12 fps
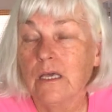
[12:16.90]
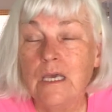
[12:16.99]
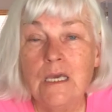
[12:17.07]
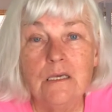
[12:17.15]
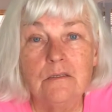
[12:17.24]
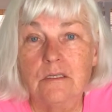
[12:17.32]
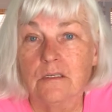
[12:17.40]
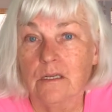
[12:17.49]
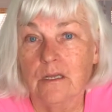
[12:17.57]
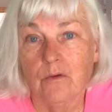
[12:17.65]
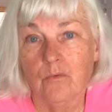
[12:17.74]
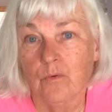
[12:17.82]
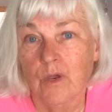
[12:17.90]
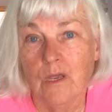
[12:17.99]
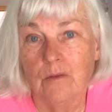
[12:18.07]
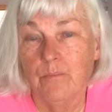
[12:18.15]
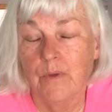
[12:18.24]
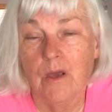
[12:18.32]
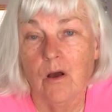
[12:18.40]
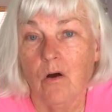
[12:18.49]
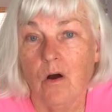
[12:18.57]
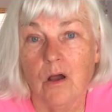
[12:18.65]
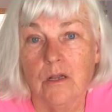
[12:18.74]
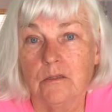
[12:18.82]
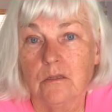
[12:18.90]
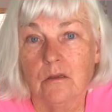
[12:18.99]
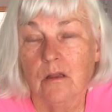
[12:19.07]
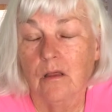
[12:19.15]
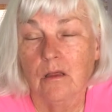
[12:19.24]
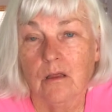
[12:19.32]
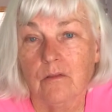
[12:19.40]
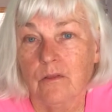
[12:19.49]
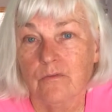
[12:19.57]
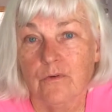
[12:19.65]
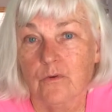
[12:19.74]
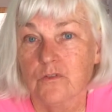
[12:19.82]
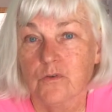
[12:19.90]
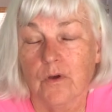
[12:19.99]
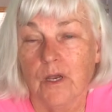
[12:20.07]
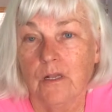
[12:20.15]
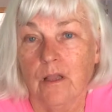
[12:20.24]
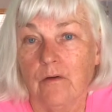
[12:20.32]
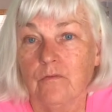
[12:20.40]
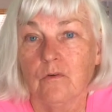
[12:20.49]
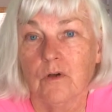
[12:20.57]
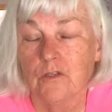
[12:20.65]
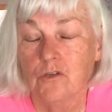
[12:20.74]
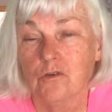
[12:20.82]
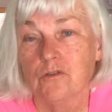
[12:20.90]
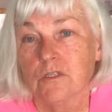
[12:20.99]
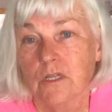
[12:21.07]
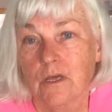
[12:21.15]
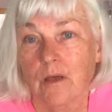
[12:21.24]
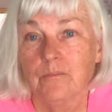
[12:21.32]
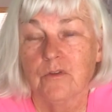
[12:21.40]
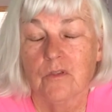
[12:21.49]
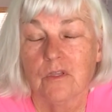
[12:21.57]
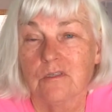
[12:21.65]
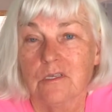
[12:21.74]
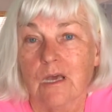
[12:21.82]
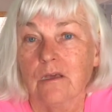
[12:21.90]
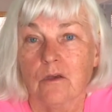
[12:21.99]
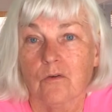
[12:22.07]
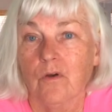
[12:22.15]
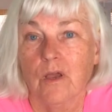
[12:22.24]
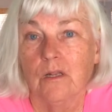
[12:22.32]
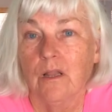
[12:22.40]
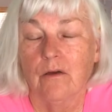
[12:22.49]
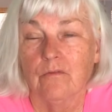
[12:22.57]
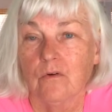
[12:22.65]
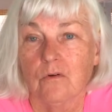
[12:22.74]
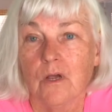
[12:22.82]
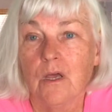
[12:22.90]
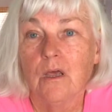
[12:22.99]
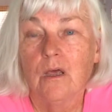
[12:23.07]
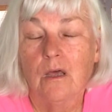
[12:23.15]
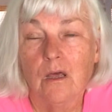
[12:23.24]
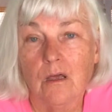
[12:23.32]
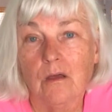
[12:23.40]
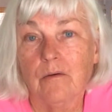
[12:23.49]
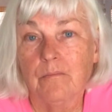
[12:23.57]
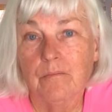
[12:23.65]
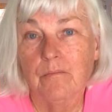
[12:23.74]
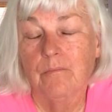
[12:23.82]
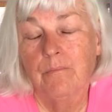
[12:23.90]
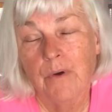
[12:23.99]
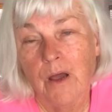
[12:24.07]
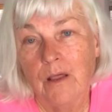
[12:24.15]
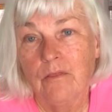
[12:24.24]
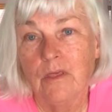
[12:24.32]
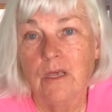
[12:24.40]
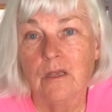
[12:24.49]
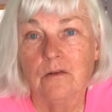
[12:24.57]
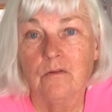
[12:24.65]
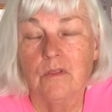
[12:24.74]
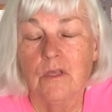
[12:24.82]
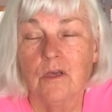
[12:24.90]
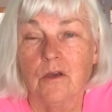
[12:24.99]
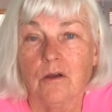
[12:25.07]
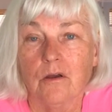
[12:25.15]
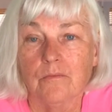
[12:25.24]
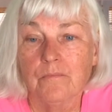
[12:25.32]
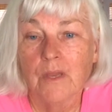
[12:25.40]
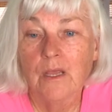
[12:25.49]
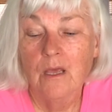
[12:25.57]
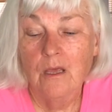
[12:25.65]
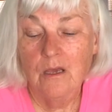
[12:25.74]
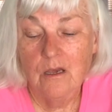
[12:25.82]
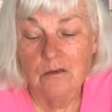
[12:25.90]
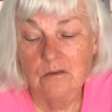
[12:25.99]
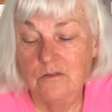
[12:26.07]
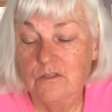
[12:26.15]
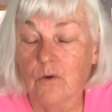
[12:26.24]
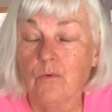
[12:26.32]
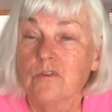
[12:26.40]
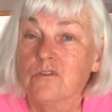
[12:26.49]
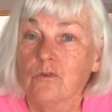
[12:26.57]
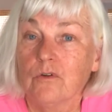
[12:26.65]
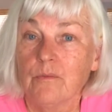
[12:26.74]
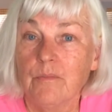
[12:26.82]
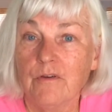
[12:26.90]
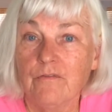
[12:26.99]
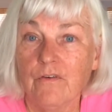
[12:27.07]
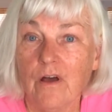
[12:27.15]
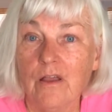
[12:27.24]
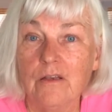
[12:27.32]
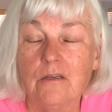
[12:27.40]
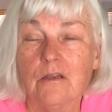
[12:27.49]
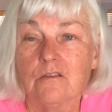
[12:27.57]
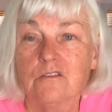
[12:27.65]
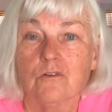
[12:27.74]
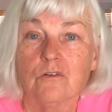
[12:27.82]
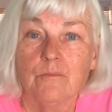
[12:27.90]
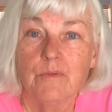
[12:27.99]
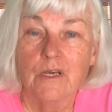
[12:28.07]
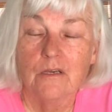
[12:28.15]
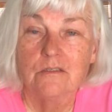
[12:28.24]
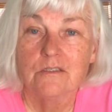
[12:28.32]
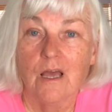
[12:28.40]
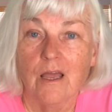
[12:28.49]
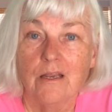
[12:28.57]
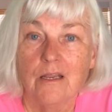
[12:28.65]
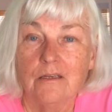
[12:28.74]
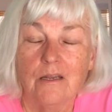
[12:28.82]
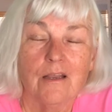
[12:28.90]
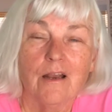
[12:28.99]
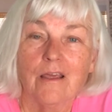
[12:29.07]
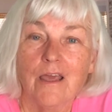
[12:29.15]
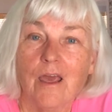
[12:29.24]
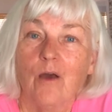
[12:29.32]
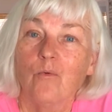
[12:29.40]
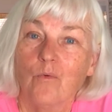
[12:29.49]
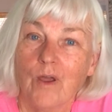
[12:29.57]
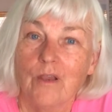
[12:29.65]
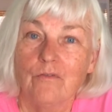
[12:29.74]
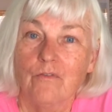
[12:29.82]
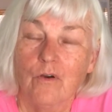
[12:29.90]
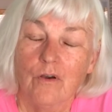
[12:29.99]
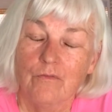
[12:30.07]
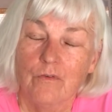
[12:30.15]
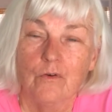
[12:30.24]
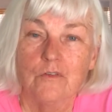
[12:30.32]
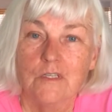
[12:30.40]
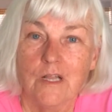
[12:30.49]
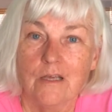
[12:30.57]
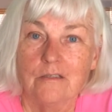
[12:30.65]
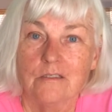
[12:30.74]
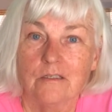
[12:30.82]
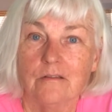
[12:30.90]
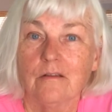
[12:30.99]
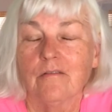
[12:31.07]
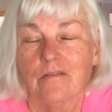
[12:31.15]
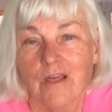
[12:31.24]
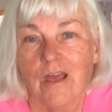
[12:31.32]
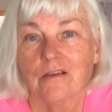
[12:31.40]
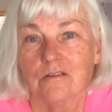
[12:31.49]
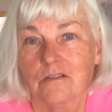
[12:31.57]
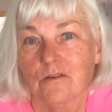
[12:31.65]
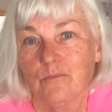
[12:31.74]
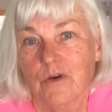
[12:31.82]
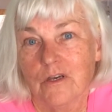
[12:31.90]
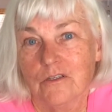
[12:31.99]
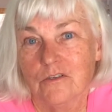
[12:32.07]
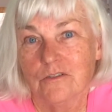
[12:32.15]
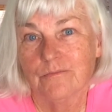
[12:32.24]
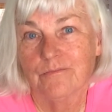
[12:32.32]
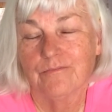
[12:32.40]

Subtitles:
easily read beyond the 1st grade level and usually up to the 2nd grade level by the end of the year. So it's going to be fun, it's going to be exciting, and I can't wait for our first lesson. Thanks so much.